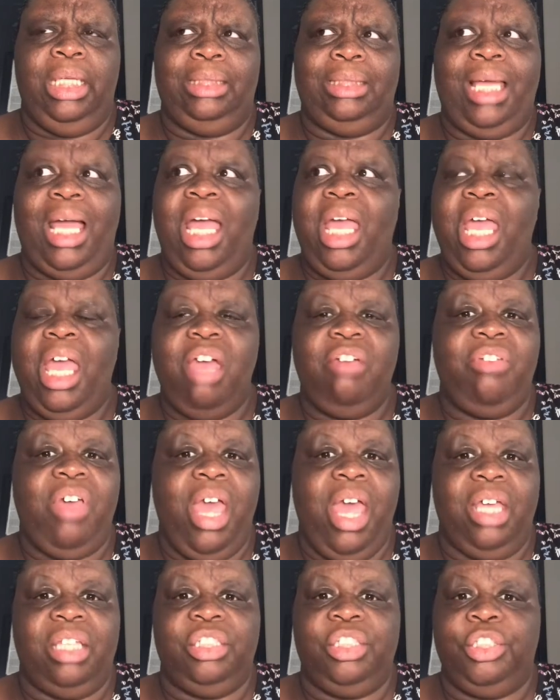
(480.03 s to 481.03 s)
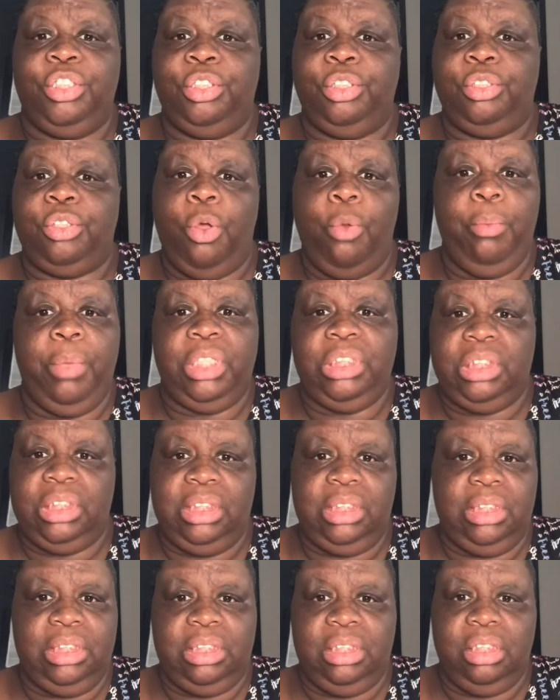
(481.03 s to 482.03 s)
I have had so much
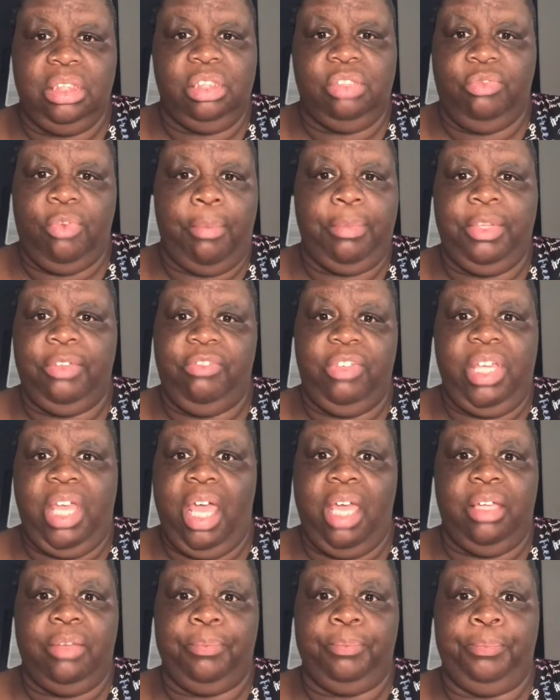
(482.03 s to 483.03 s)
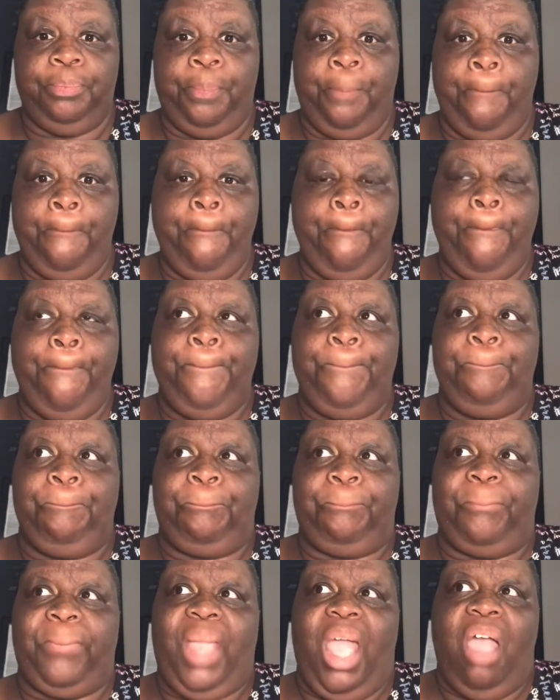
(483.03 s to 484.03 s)
assistance from the VA.
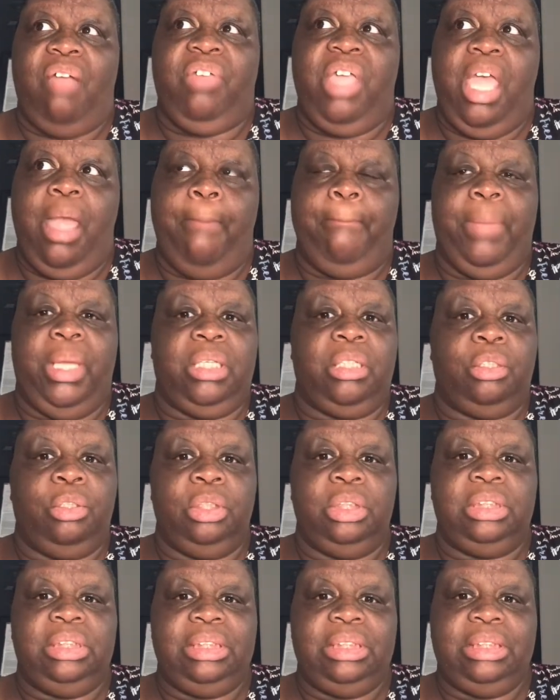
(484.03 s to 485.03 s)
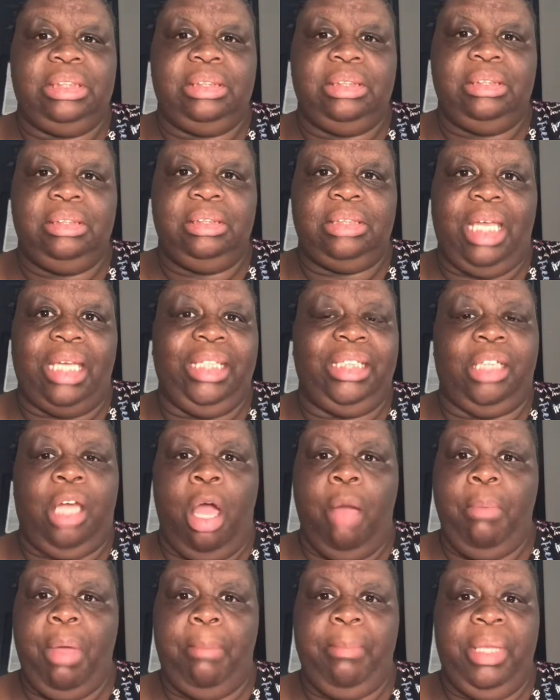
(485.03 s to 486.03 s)
I've had medical assistance. I get all
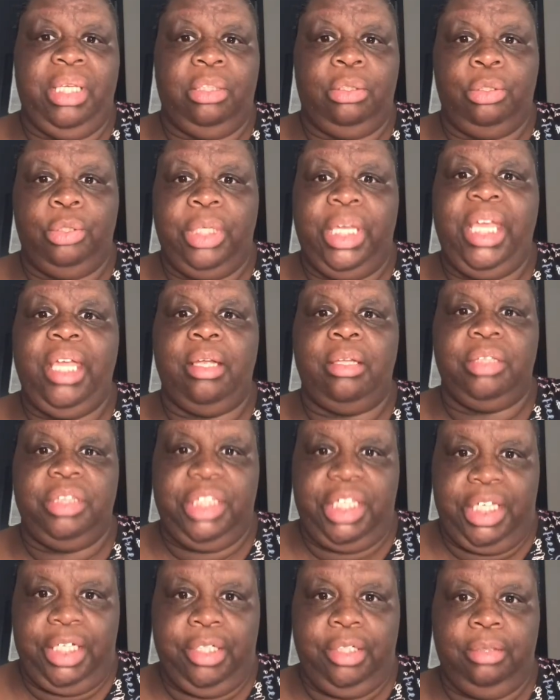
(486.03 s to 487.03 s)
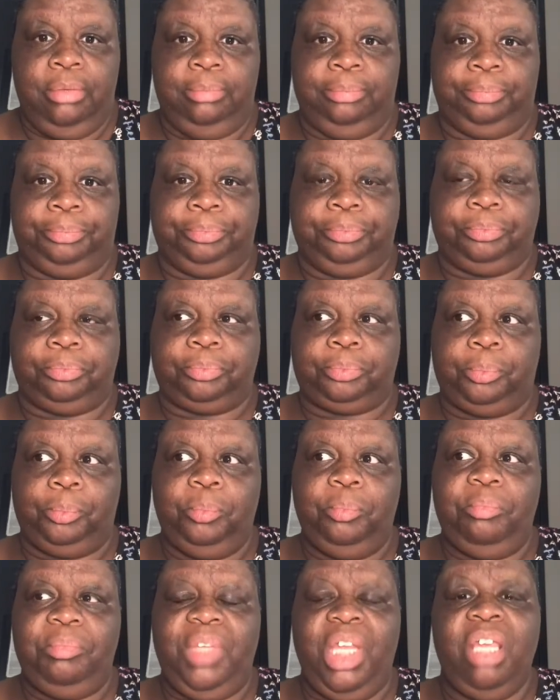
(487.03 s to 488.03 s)
my medical care there.
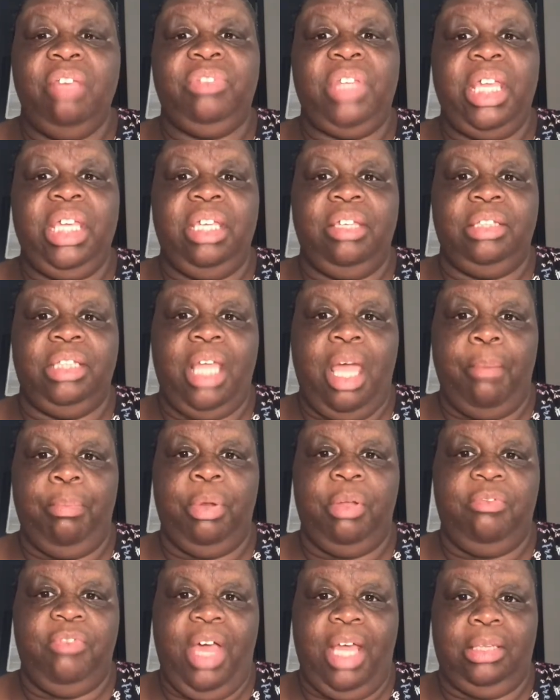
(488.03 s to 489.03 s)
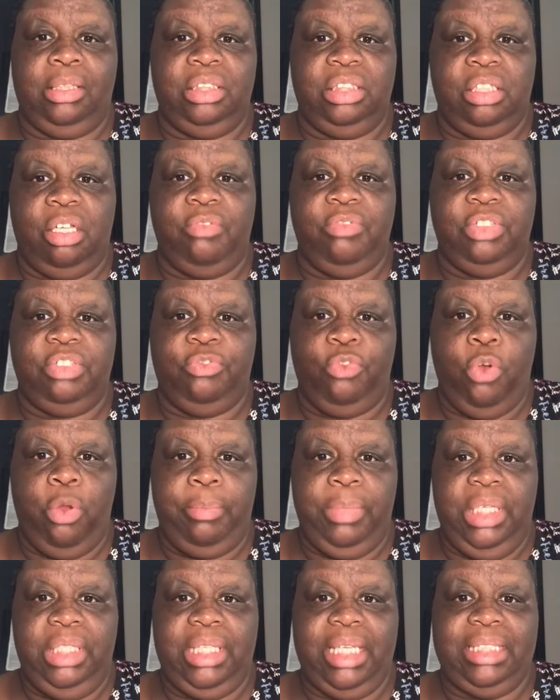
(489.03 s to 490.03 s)
If they cannot provide the service for
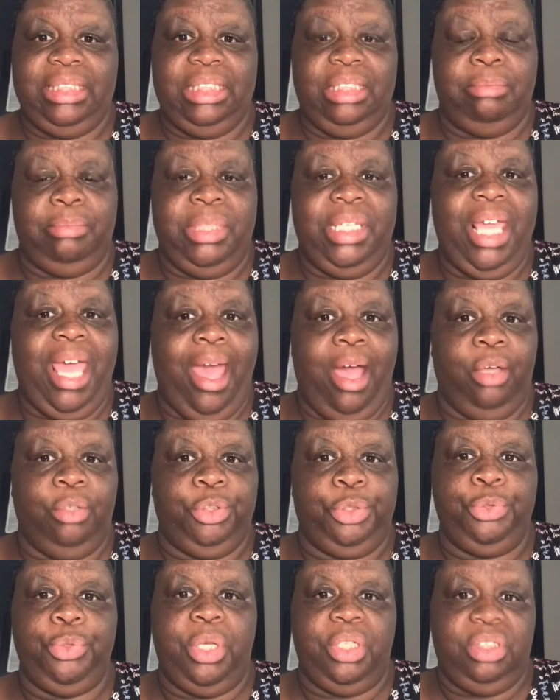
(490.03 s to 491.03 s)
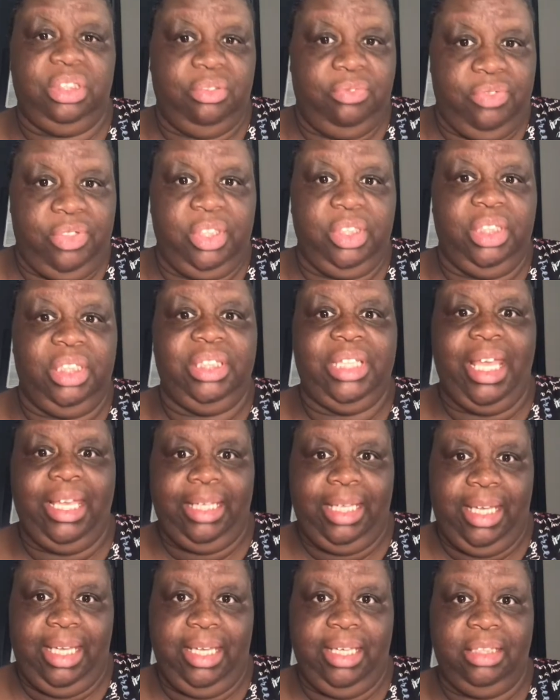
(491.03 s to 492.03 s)
me, they send me out to a civilian that
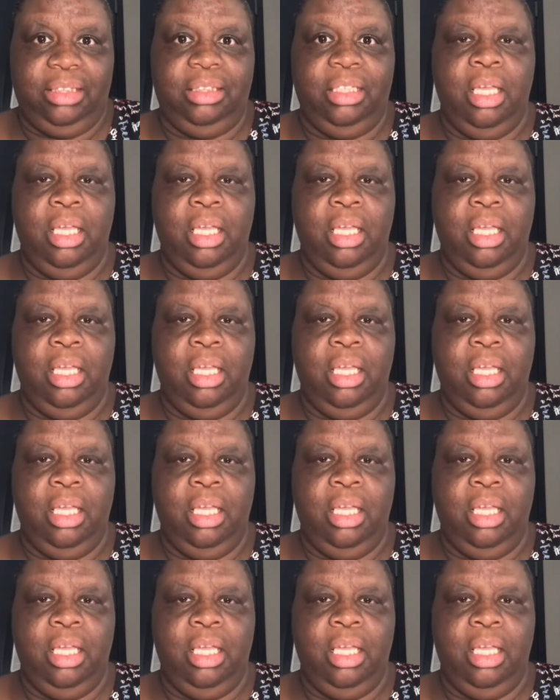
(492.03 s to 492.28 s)
can.